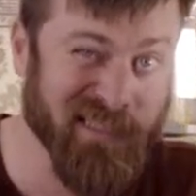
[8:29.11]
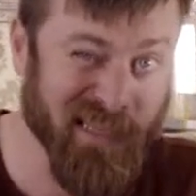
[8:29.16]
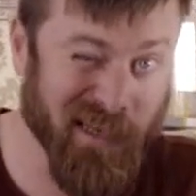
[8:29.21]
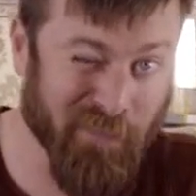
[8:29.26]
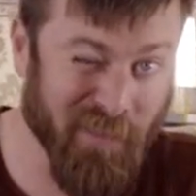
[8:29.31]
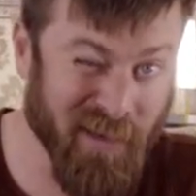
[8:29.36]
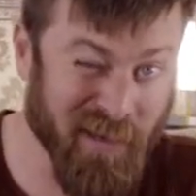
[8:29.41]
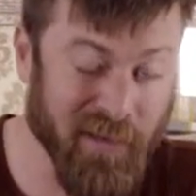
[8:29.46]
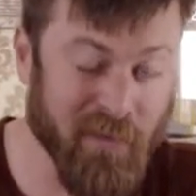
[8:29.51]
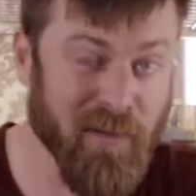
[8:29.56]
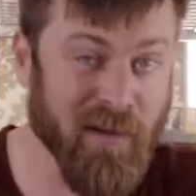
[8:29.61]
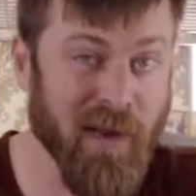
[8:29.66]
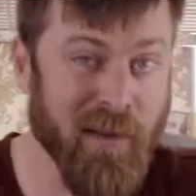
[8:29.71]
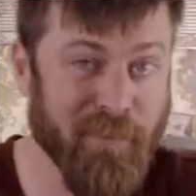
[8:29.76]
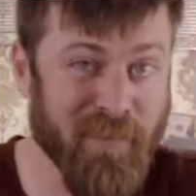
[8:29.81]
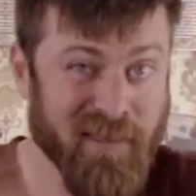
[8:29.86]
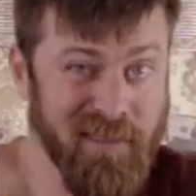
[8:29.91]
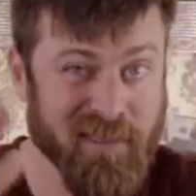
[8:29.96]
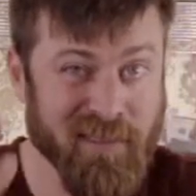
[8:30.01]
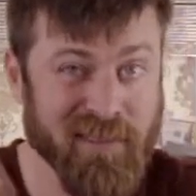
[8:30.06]
set up an
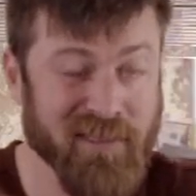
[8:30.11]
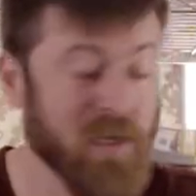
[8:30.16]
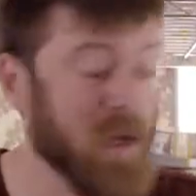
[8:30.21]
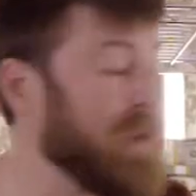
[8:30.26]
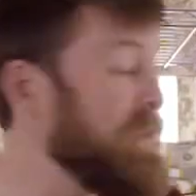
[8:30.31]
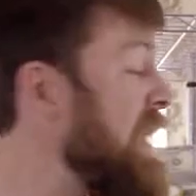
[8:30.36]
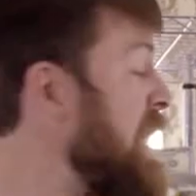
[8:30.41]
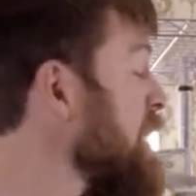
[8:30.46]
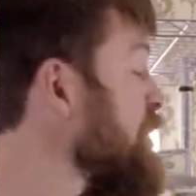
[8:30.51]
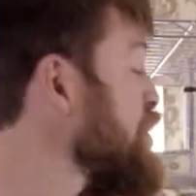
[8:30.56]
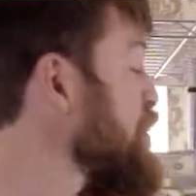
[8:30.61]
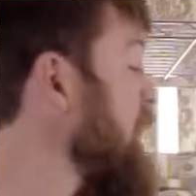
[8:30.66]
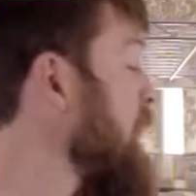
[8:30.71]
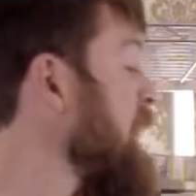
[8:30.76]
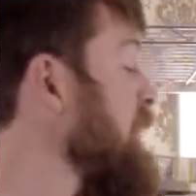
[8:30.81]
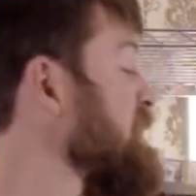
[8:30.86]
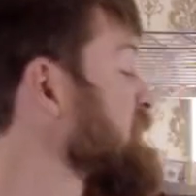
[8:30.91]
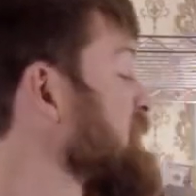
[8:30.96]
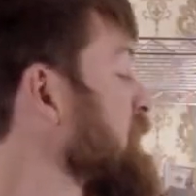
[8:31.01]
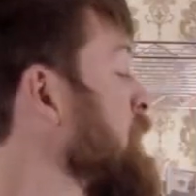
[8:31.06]
internet business, all that
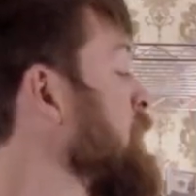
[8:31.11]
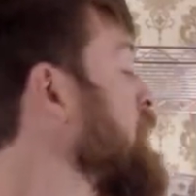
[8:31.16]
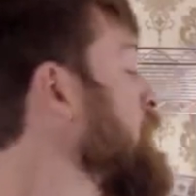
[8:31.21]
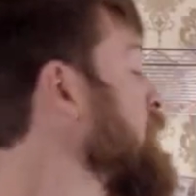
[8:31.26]
jazz.